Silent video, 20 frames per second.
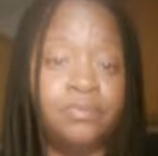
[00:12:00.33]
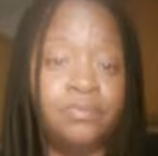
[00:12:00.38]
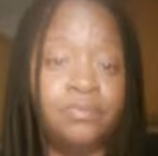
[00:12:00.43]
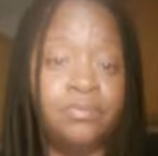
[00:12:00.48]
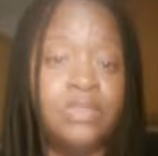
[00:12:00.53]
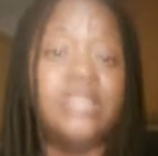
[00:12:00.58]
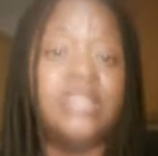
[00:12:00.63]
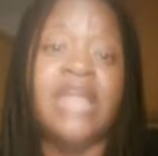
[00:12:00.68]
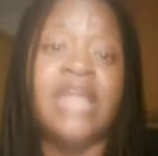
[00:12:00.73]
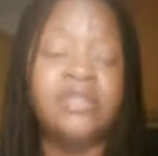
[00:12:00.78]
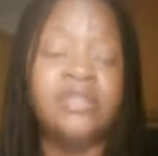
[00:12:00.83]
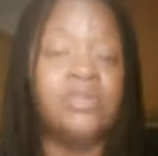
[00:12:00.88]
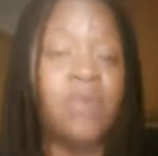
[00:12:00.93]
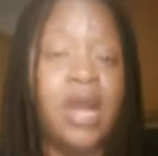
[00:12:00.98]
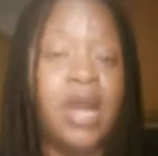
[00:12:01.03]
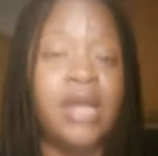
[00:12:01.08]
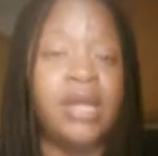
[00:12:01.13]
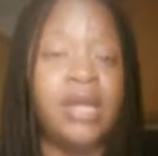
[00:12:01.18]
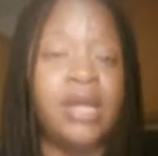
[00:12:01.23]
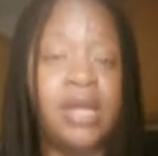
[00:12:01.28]
That's
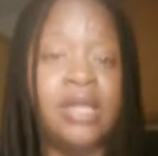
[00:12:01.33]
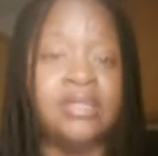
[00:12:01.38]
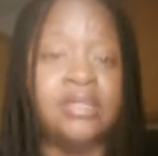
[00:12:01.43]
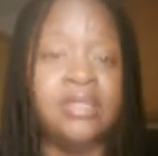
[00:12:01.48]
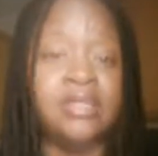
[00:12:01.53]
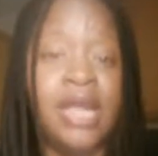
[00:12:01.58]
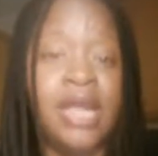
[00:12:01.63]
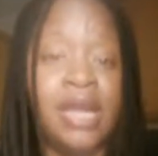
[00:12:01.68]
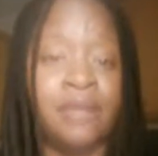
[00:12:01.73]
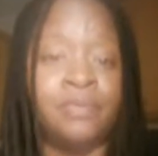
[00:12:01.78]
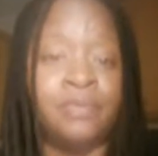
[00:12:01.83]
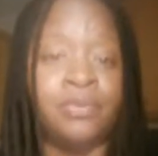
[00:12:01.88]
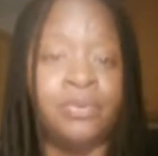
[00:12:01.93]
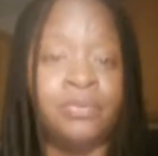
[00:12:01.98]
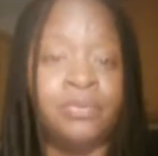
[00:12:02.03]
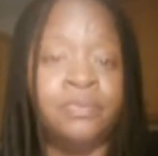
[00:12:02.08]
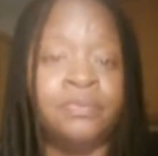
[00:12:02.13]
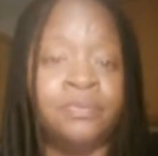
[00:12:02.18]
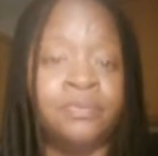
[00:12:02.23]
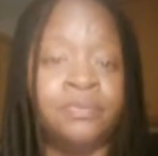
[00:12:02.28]
right, Auntie
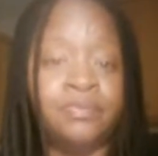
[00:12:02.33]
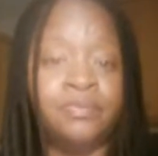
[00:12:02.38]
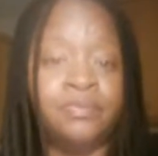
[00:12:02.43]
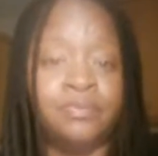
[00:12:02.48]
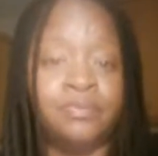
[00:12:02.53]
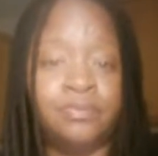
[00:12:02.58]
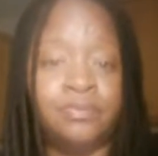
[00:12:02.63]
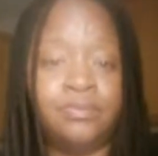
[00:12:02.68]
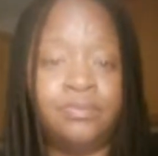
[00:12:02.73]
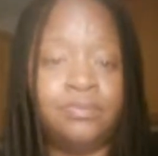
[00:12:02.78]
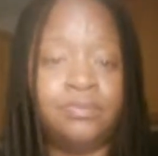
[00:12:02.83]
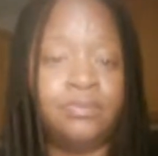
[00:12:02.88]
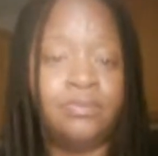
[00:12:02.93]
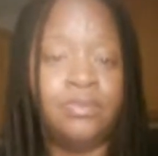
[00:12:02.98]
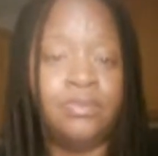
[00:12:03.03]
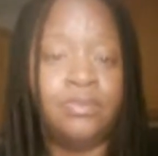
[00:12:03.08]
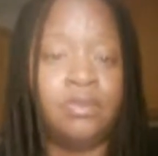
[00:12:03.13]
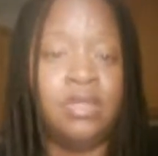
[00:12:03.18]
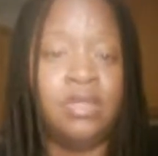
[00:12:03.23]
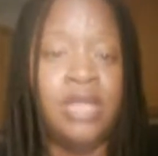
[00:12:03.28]
April.
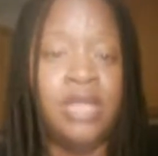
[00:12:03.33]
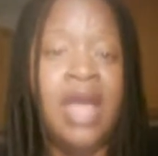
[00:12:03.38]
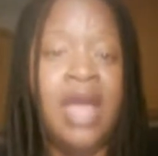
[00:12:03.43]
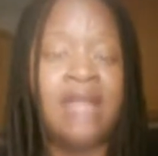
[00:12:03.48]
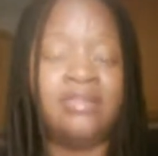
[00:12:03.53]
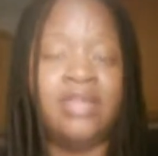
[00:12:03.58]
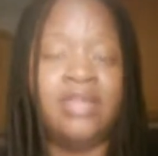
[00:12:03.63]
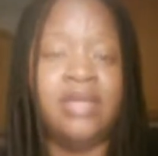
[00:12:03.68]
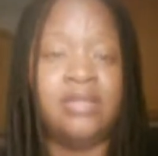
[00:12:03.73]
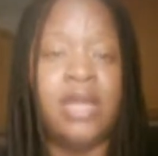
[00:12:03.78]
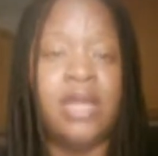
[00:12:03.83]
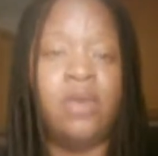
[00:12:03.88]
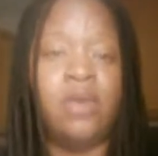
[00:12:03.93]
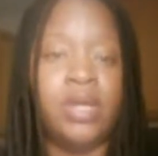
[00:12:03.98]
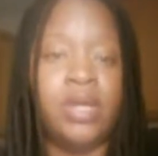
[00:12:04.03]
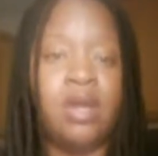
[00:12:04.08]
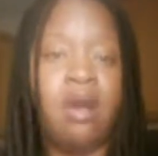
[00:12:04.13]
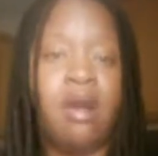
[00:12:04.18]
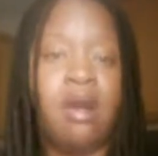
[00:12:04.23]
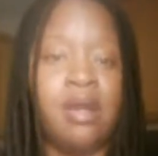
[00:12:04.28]
Yeah, I think that
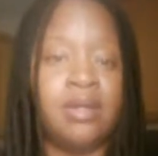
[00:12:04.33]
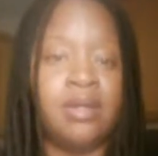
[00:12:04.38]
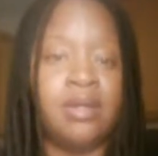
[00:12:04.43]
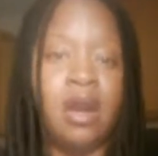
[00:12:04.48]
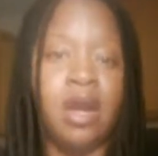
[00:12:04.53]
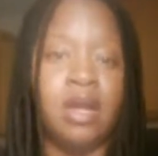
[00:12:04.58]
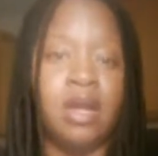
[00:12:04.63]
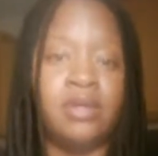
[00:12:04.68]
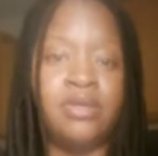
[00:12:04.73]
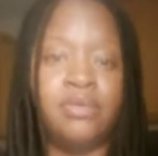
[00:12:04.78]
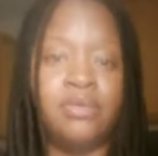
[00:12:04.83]
we all are.